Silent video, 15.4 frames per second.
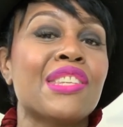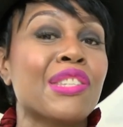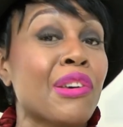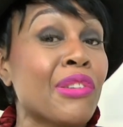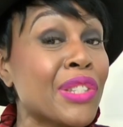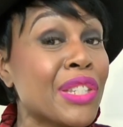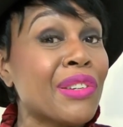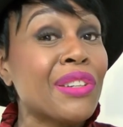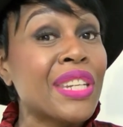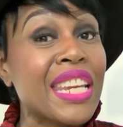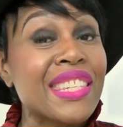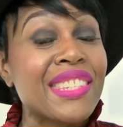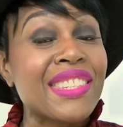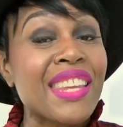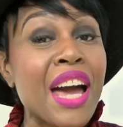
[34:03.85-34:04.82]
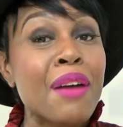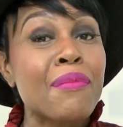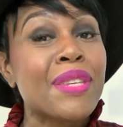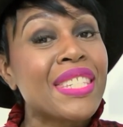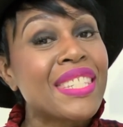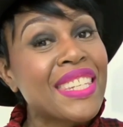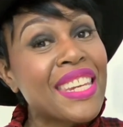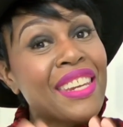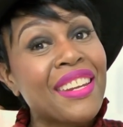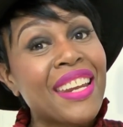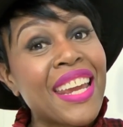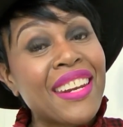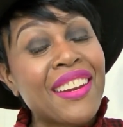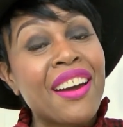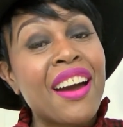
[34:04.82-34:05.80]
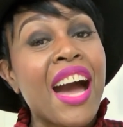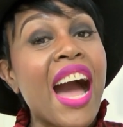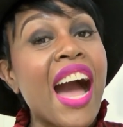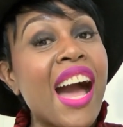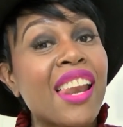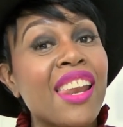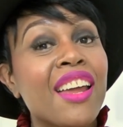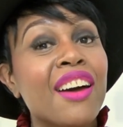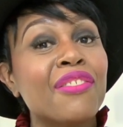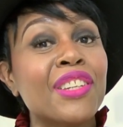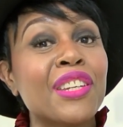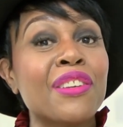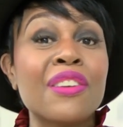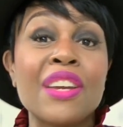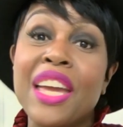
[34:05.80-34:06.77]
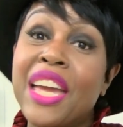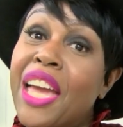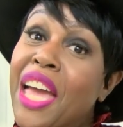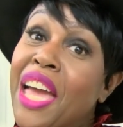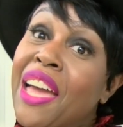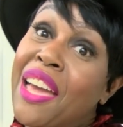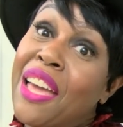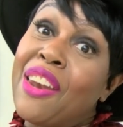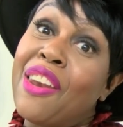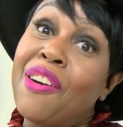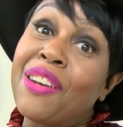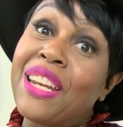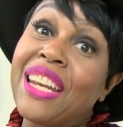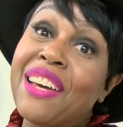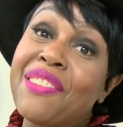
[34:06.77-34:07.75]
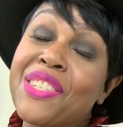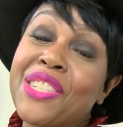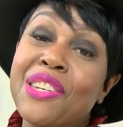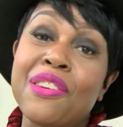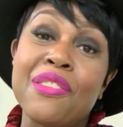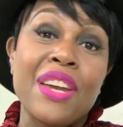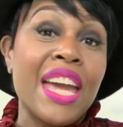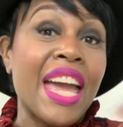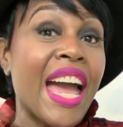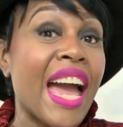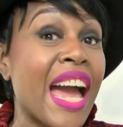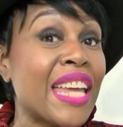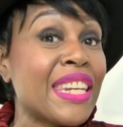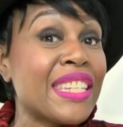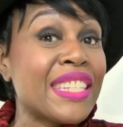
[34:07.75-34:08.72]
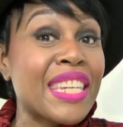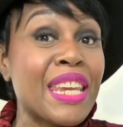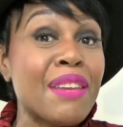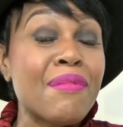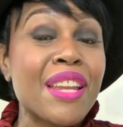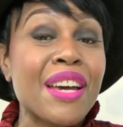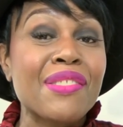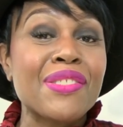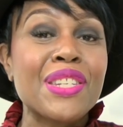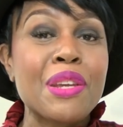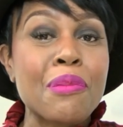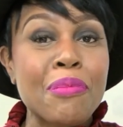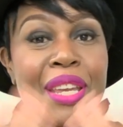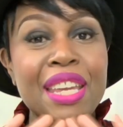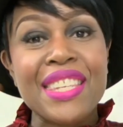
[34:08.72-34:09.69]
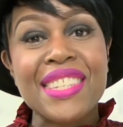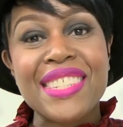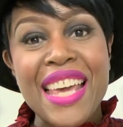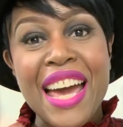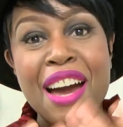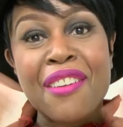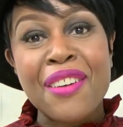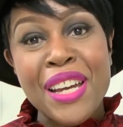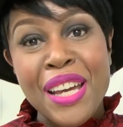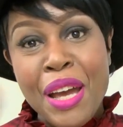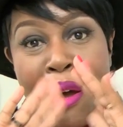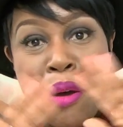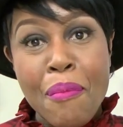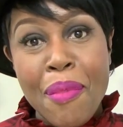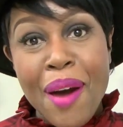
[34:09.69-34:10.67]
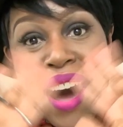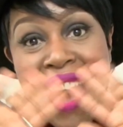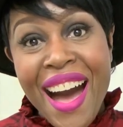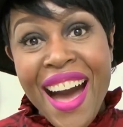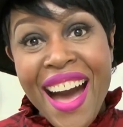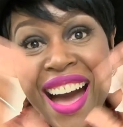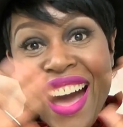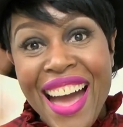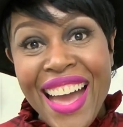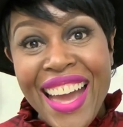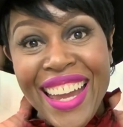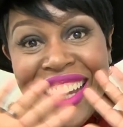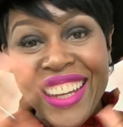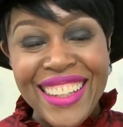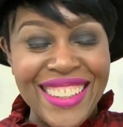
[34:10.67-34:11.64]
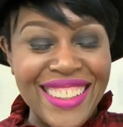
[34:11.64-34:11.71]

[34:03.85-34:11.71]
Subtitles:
So until next time, see you later. I love you, Lola loves you, and the team loves you. Peace out. Bye.